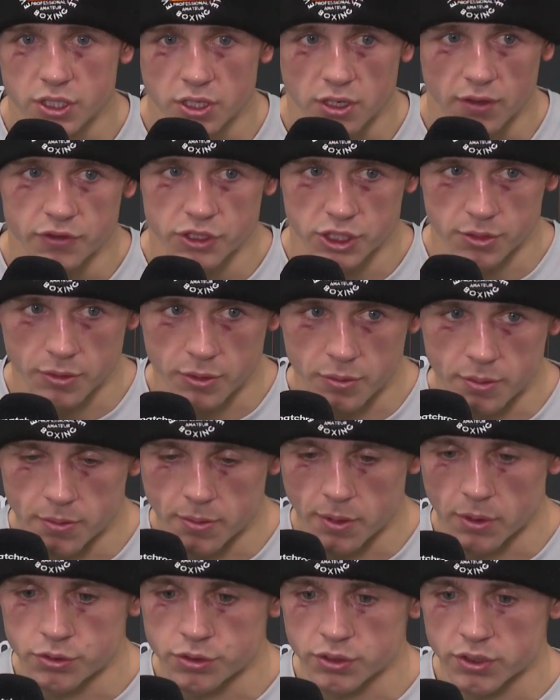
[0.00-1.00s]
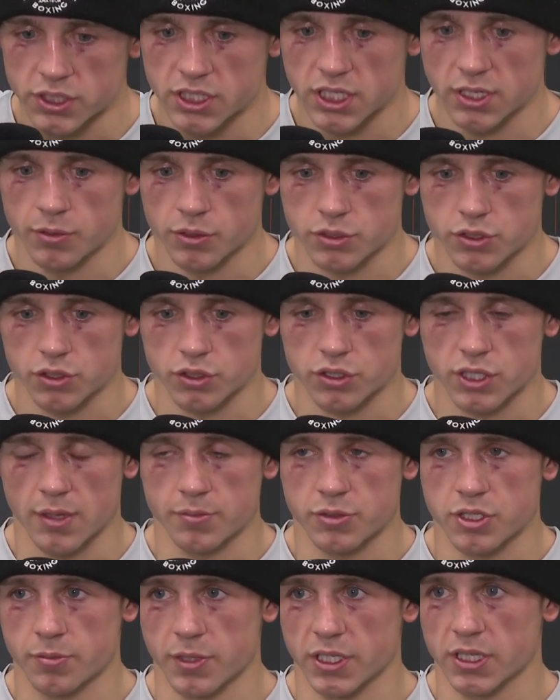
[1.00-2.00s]
and obviously my promotional team. I trust them
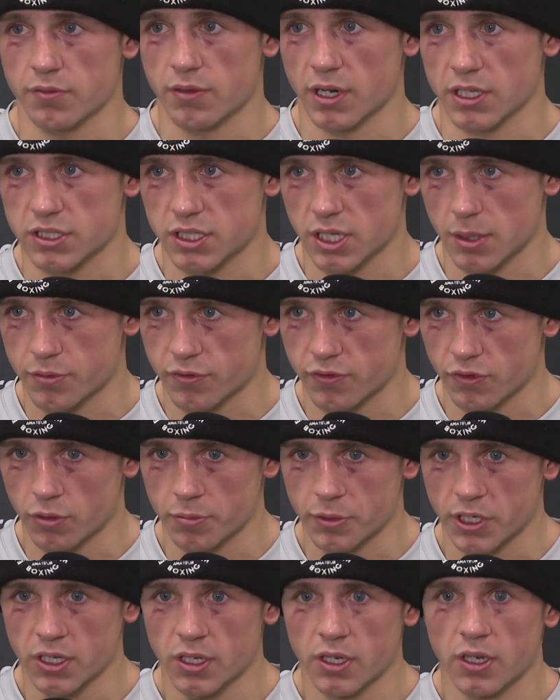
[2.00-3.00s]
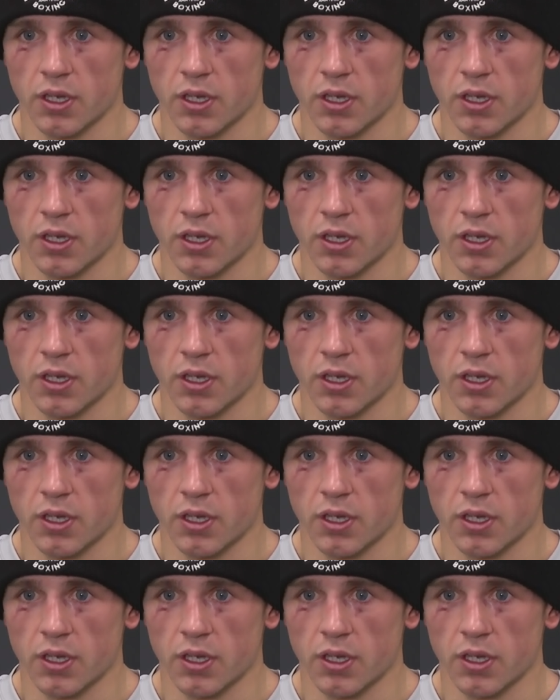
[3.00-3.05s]
to make the right steps for me.